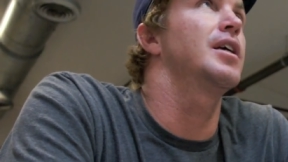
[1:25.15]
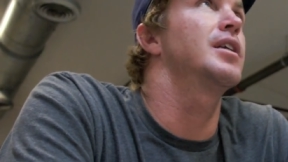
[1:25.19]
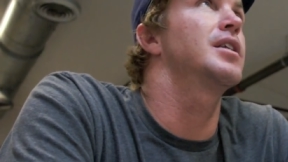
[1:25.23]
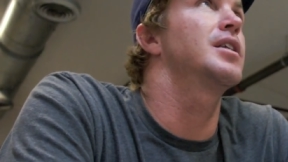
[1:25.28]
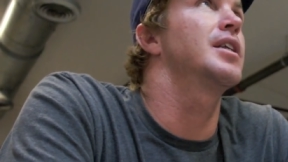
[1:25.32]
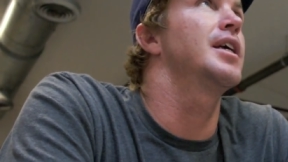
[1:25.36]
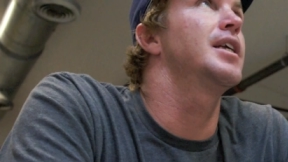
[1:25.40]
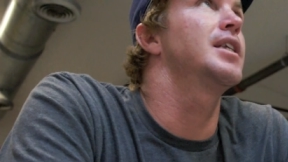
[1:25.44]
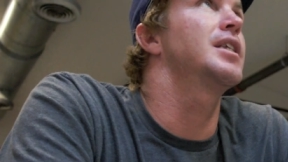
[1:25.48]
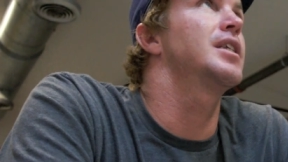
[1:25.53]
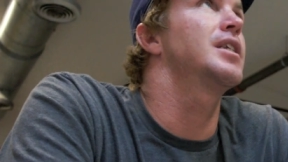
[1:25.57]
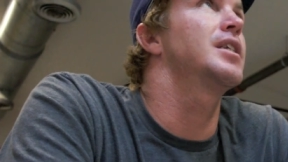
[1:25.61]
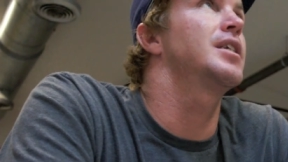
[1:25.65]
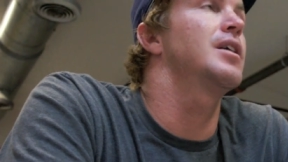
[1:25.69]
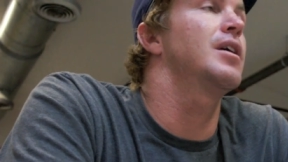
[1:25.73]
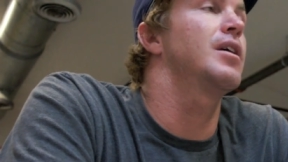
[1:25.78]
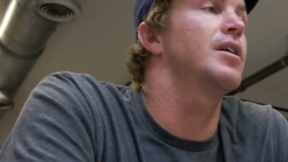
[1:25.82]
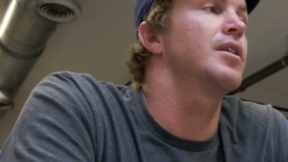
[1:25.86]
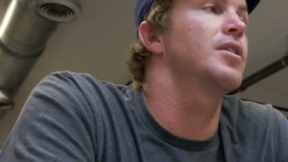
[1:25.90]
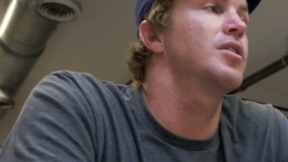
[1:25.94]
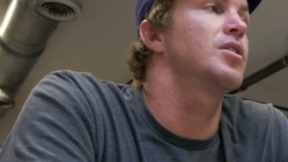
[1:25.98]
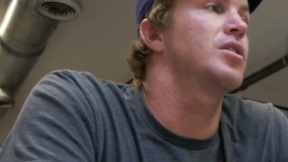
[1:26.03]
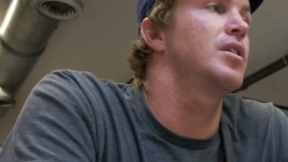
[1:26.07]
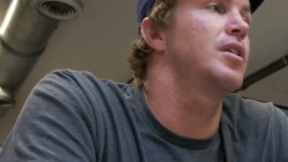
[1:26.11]
It's nice to see
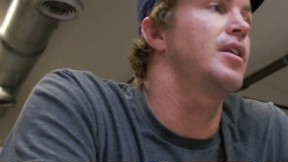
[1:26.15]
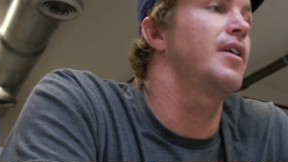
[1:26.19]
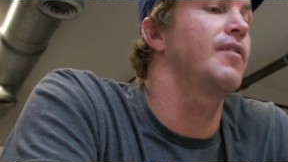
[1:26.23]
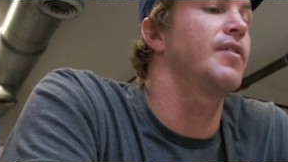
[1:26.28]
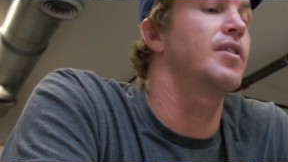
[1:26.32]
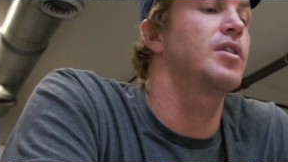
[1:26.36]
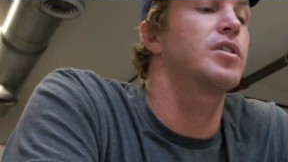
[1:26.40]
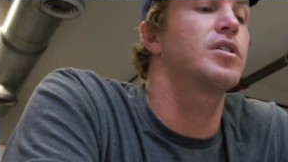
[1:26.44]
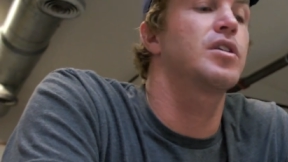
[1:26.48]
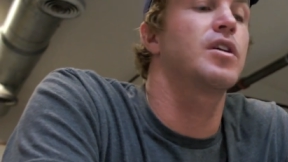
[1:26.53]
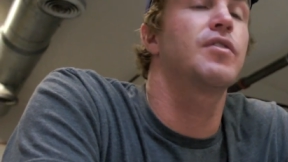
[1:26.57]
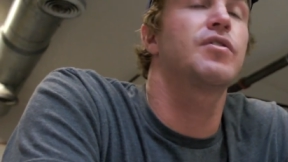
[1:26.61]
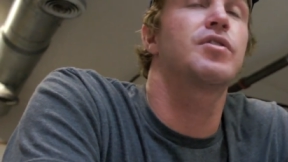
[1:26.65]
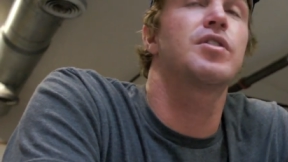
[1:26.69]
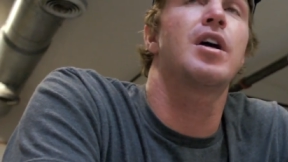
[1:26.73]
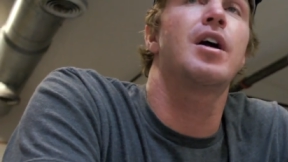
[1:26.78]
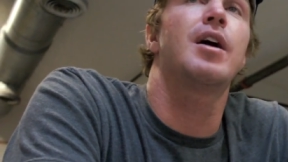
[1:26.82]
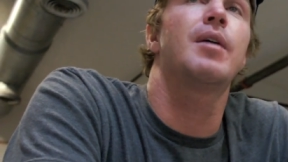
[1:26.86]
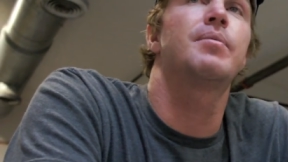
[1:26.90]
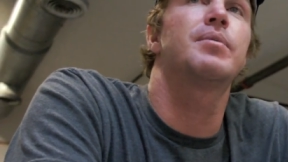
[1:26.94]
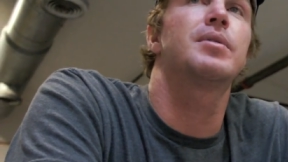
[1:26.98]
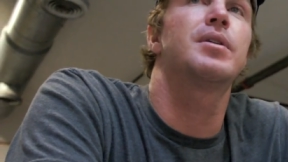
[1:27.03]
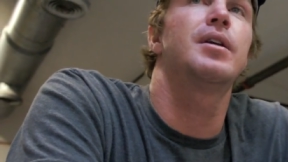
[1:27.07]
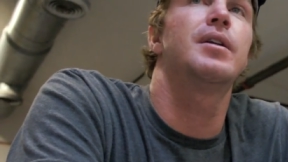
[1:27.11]
all the different surf
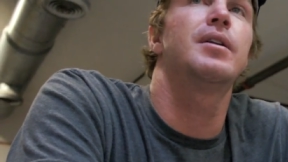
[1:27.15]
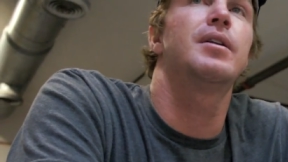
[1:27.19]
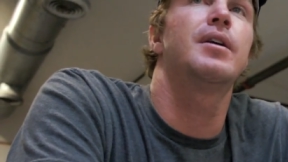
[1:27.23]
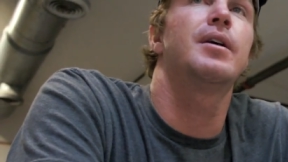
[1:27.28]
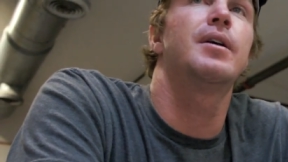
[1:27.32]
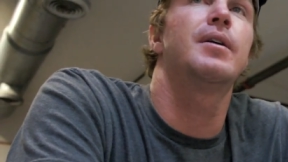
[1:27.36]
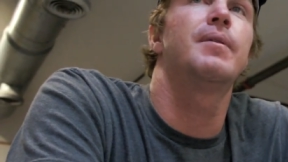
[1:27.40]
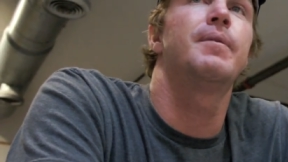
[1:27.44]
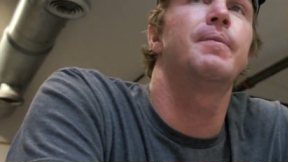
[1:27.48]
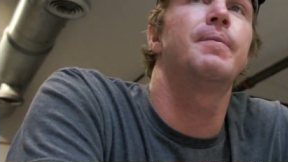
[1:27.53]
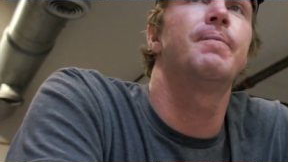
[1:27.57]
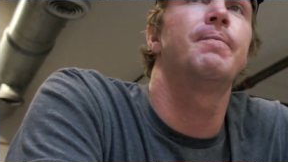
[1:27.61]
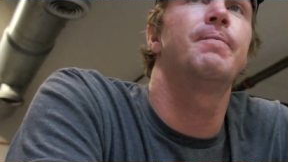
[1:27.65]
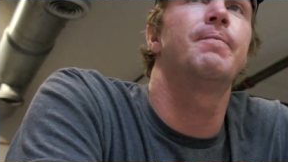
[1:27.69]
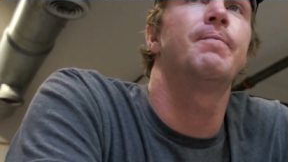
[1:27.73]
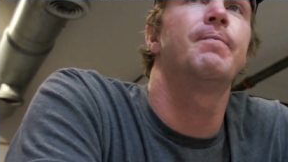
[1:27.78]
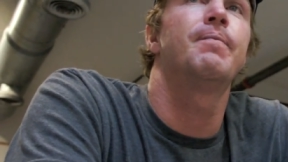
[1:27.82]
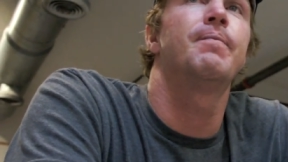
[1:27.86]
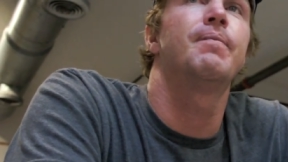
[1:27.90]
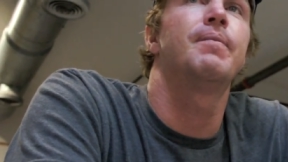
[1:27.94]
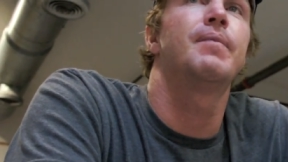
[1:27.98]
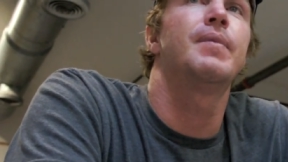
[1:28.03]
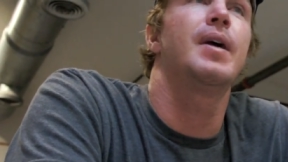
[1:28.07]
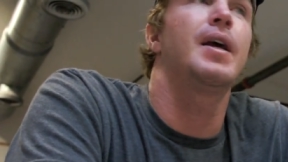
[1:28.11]
shops and um,
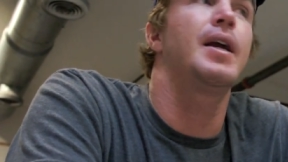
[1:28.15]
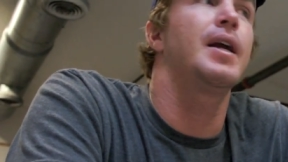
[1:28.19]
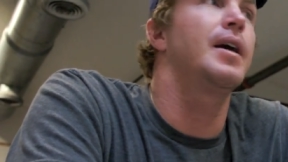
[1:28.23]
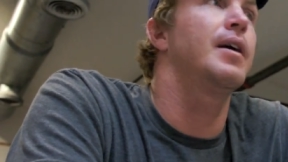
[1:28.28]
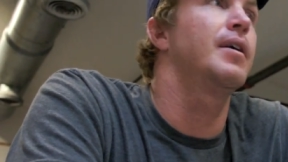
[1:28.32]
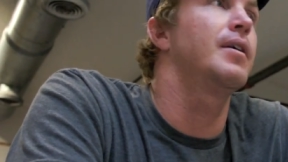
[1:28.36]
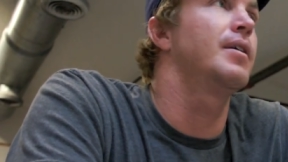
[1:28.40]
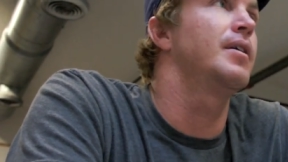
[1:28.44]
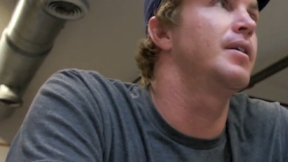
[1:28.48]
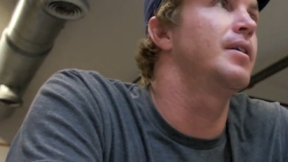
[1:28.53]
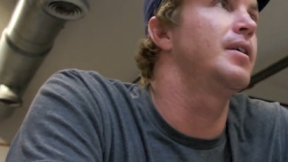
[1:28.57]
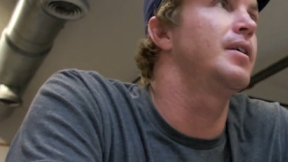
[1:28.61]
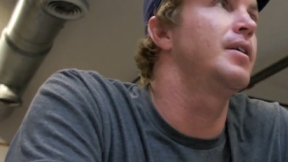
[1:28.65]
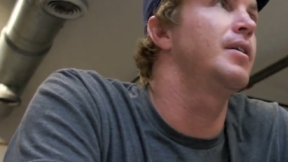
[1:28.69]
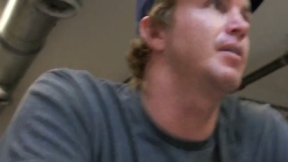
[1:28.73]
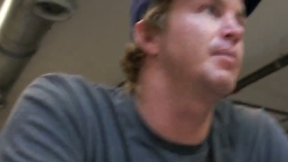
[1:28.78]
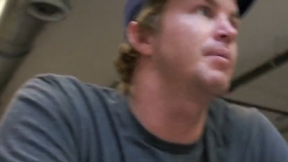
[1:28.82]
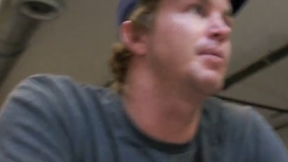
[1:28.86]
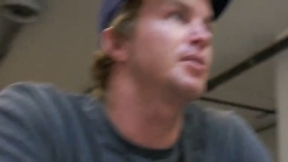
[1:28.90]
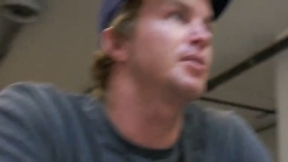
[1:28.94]
hang out. You gonna